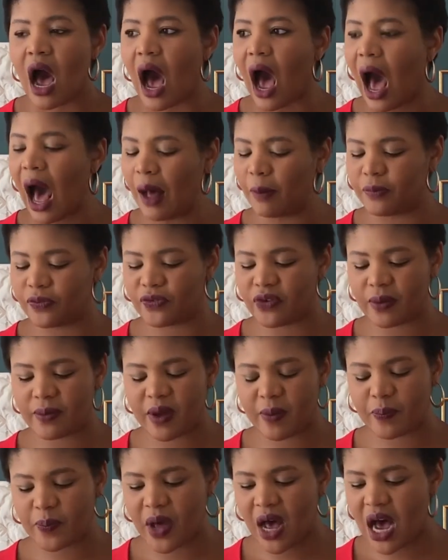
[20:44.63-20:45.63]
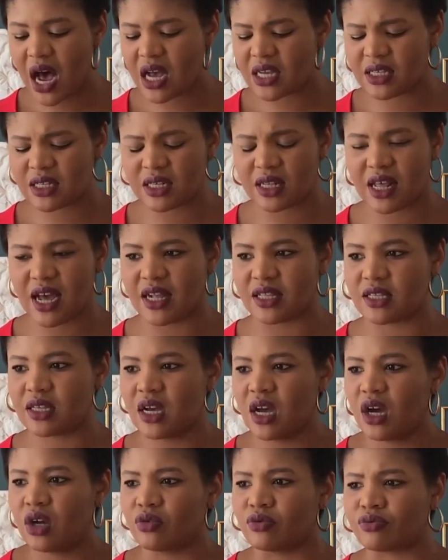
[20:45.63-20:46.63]
Up from a past that's
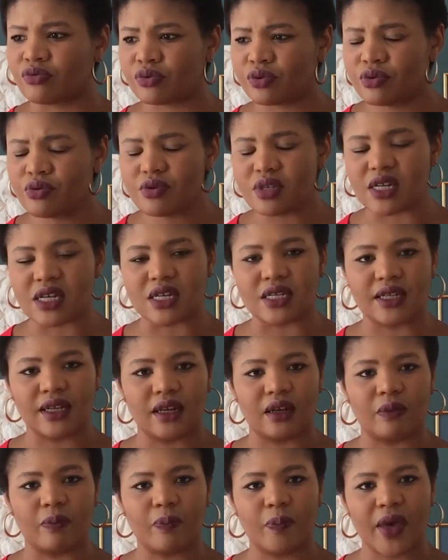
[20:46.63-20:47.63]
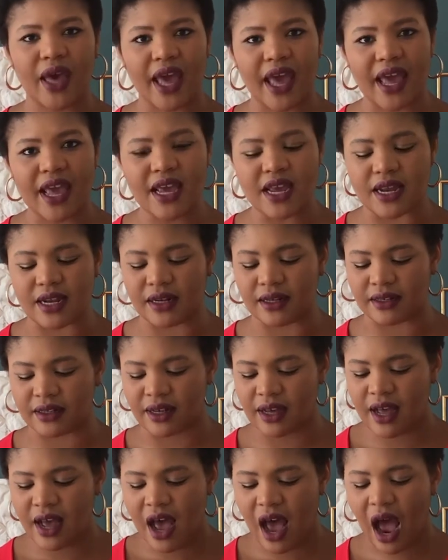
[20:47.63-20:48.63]
rooted in pain,
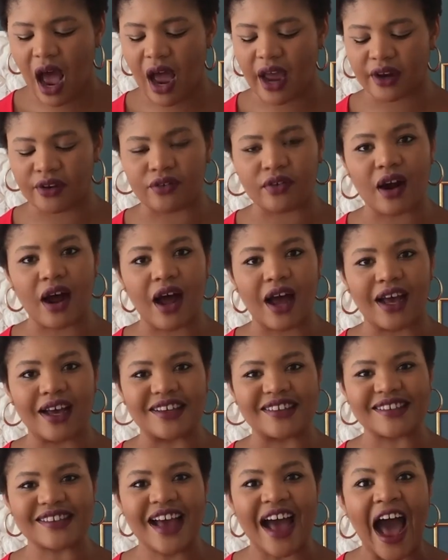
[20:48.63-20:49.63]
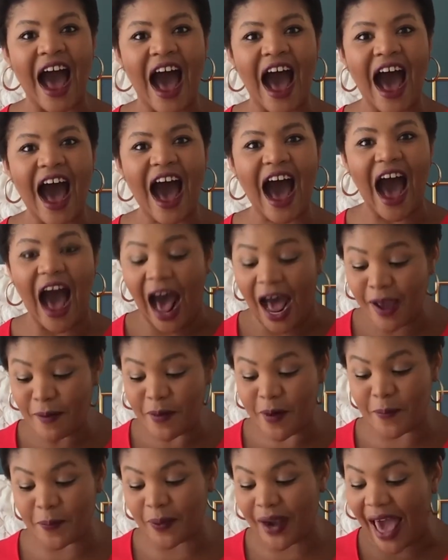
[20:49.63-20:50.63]
I rise.
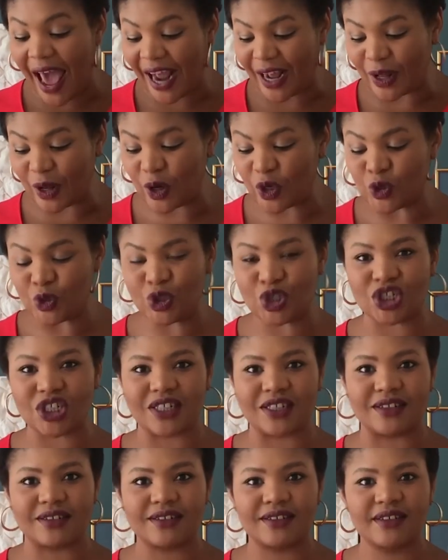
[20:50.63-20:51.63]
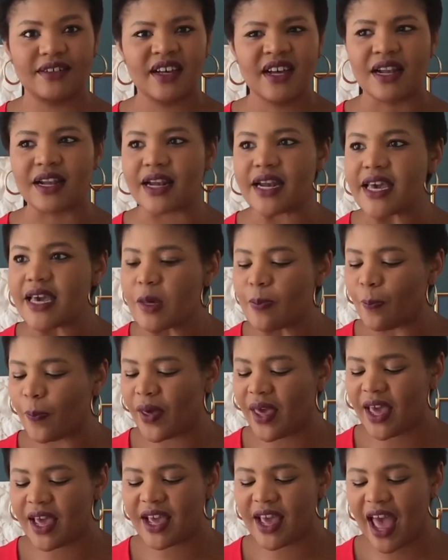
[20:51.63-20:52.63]
I'm a black ocean,
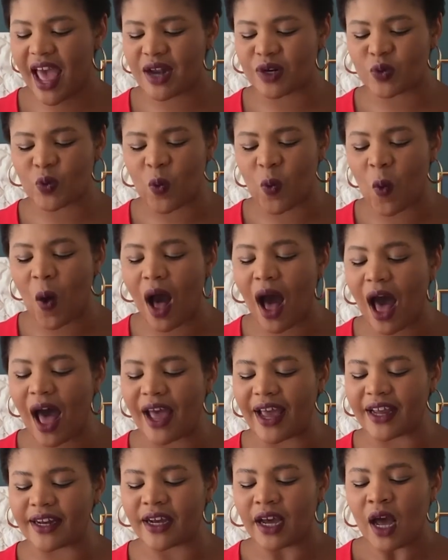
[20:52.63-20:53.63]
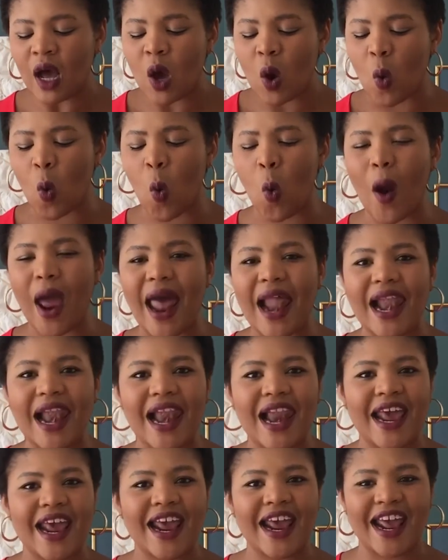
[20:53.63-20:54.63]
leaping and wide,
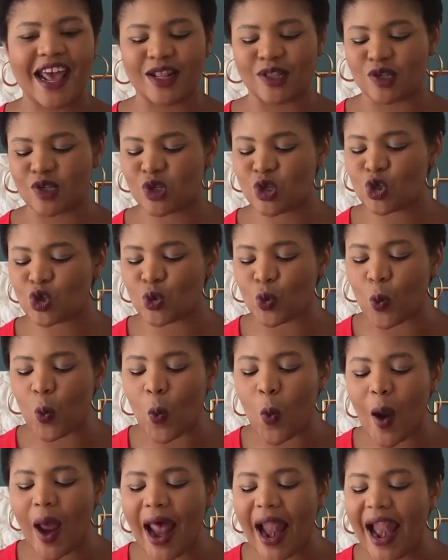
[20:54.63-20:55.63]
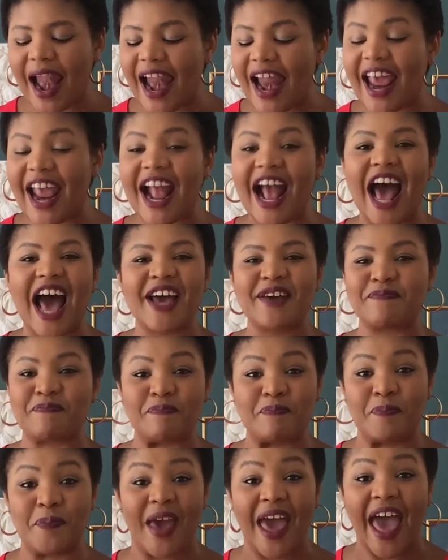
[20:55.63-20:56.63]
welling and swelling, I
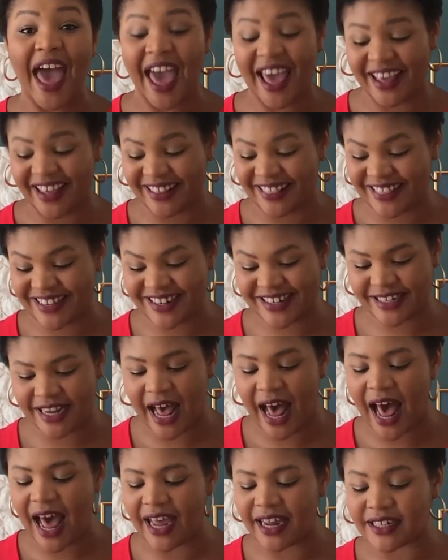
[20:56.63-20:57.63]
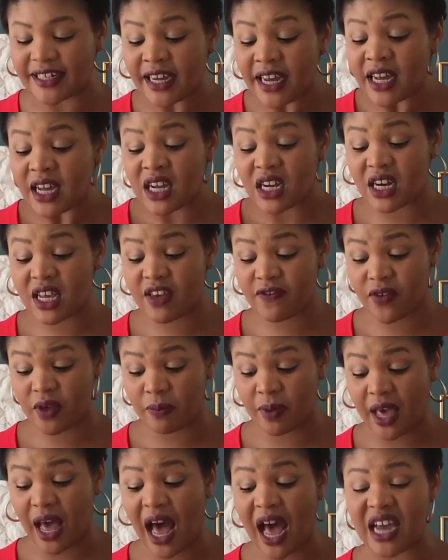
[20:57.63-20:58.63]
bear in the tide, leaving
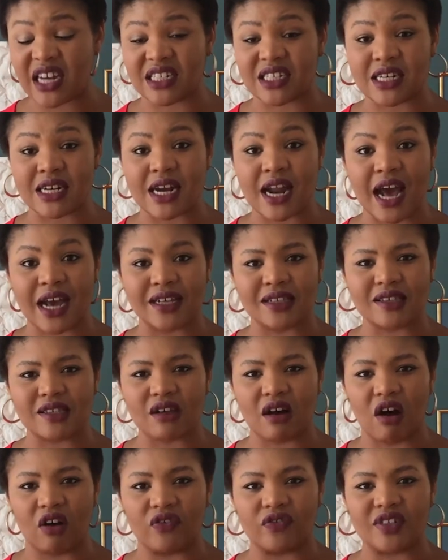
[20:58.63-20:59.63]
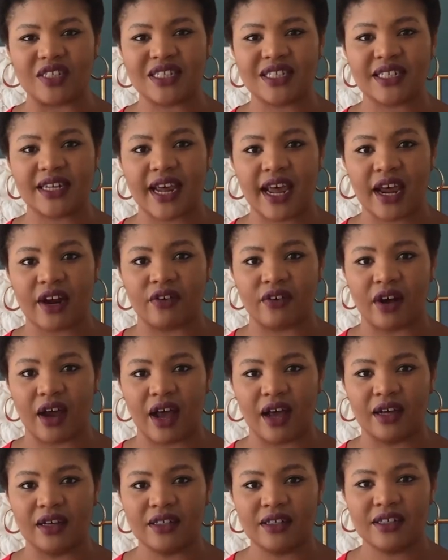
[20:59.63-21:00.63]
behind nights of
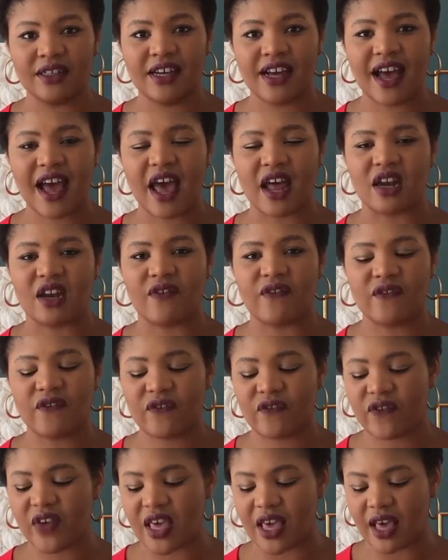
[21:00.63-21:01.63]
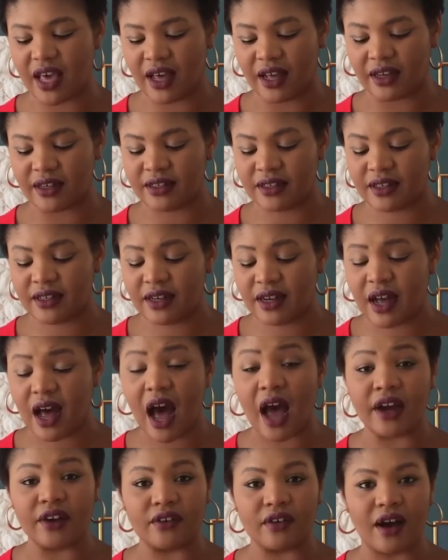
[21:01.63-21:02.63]
terror and fear,
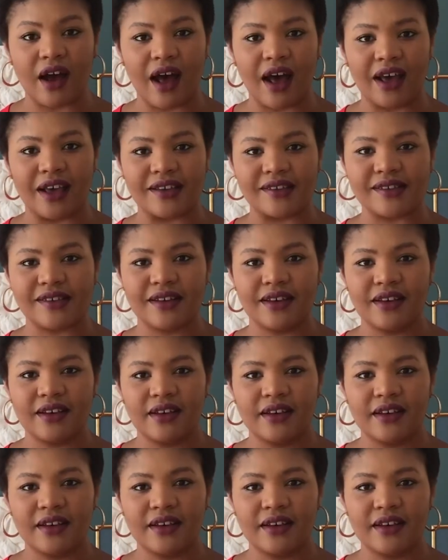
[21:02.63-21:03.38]
I rise.